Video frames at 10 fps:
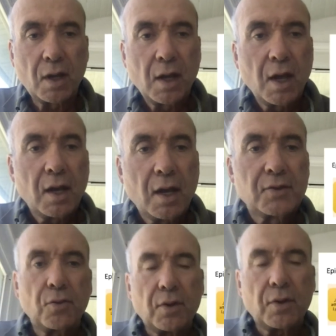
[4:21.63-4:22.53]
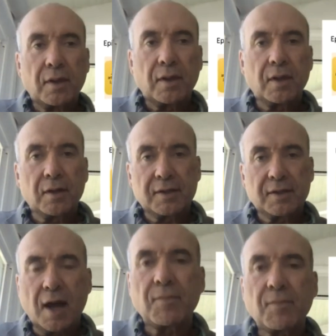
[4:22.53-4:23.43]
So the
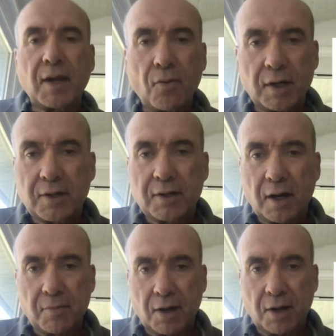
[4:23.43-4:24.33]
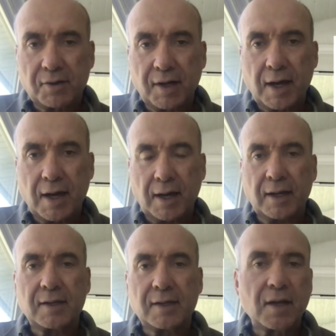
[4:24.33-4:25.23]
timing I want to talk about
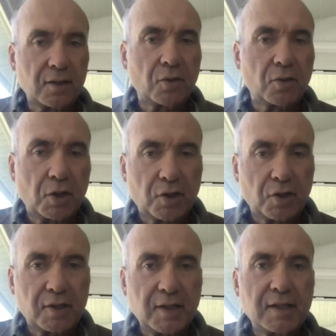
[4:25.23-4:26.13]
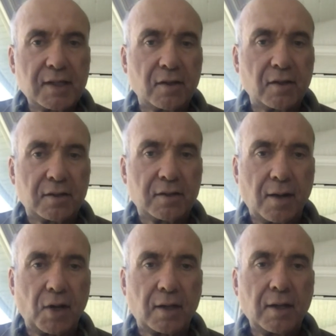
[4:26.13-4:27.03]
today is not so much the seasonal
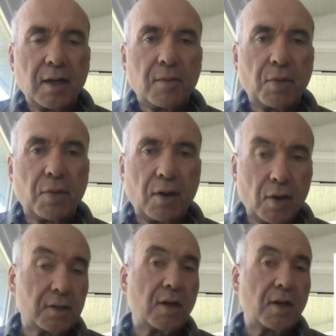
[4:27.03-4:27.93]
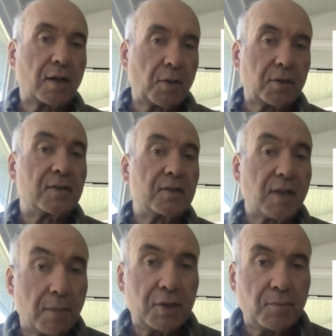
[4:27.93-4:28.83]
timing, but I want to talk about this
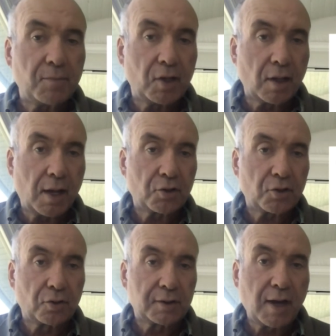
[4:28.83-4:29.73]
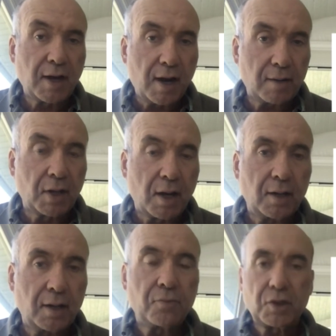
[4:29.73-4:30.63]
epidemiological
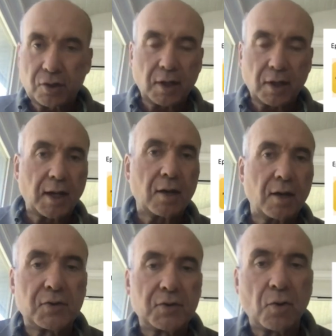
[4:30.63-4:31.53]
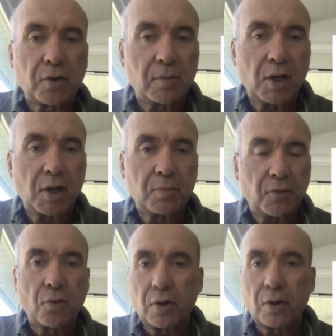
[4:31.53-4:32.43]
timeline, which again, we've spoken about
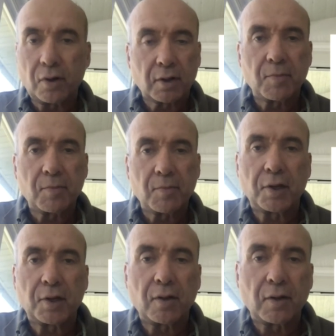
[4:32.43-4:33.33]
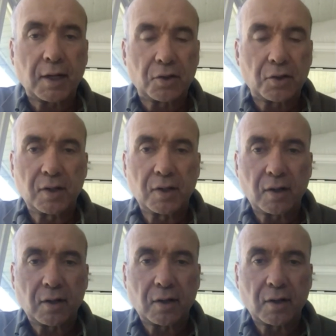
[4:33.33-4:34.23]
before. It'll come up in other lectures that
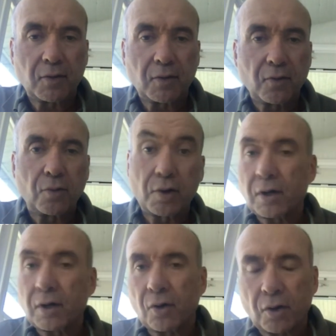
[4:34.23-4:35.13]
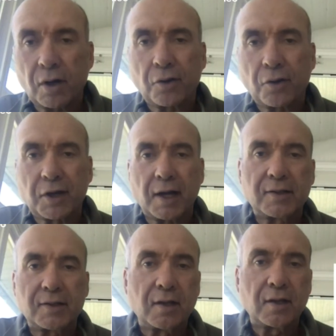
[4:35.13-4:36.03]
are coming forward or, or, or other guest